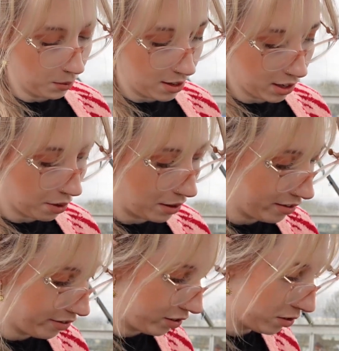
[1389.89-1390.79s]
We are
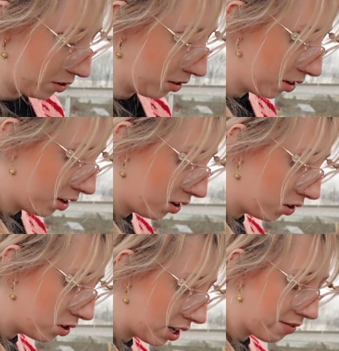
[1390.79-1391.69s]
going for
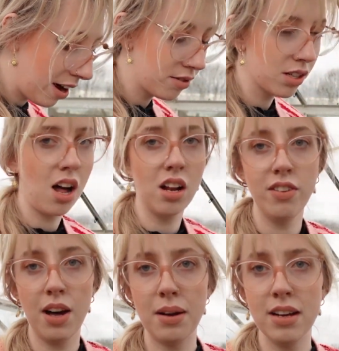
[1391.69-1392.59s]
all year round
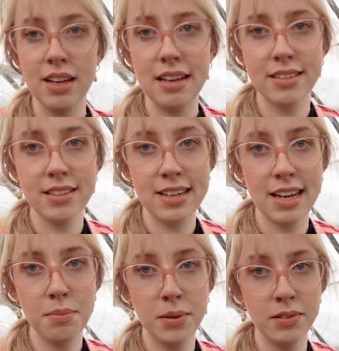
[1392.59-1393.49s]
cauliflower. It's a
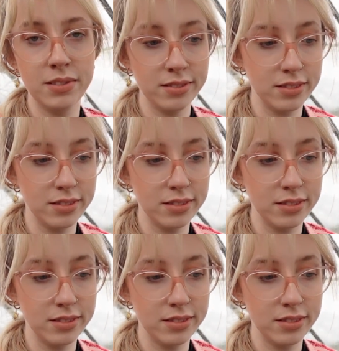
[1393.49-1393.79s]
staple.